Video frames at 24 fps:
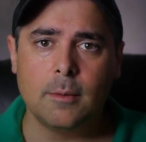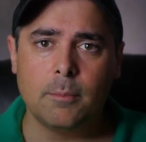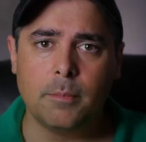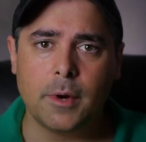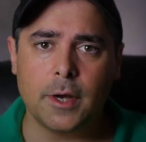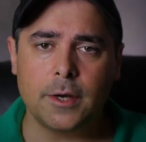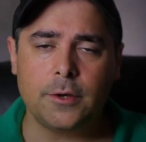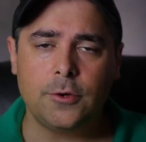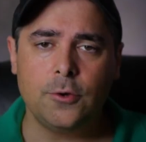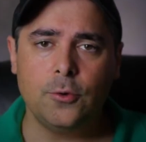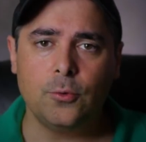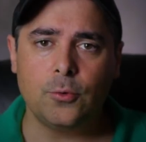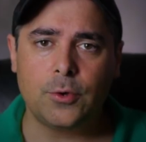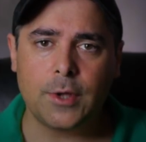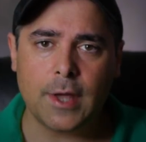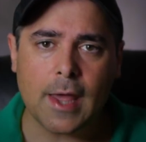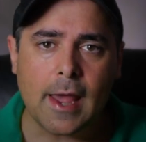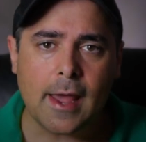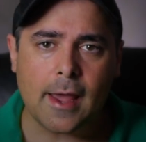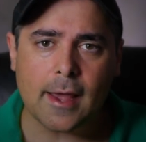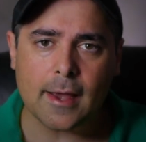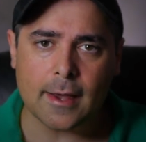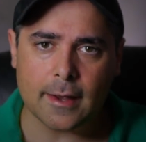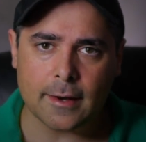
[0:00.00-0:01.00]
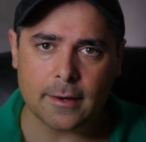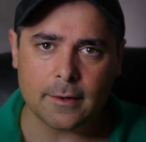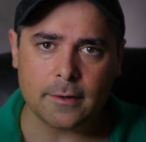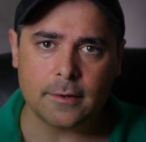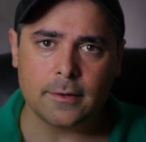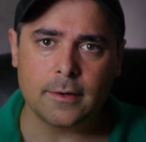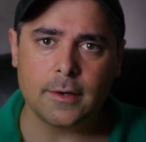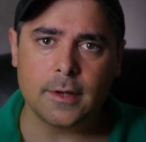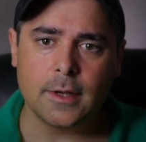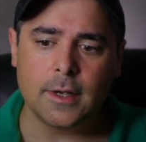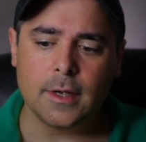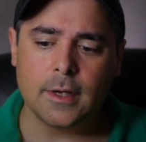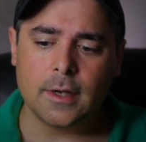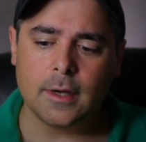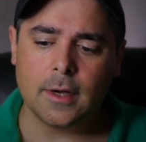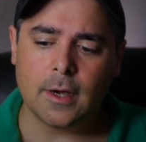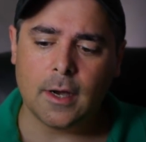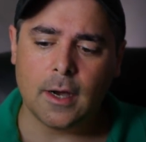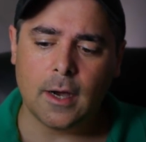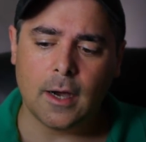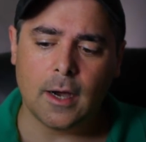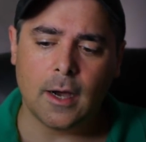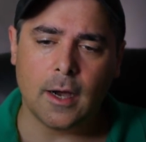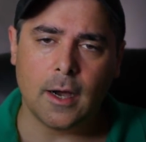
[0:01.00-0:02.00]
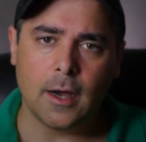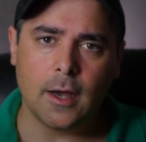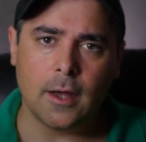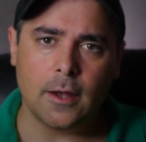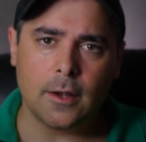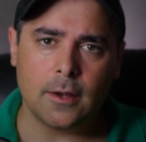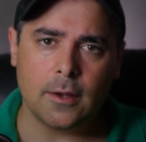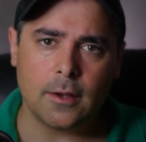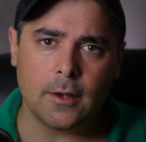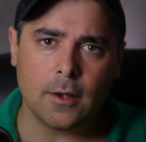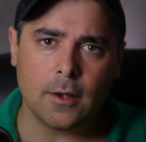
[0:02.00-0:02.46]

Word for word: but you can uh,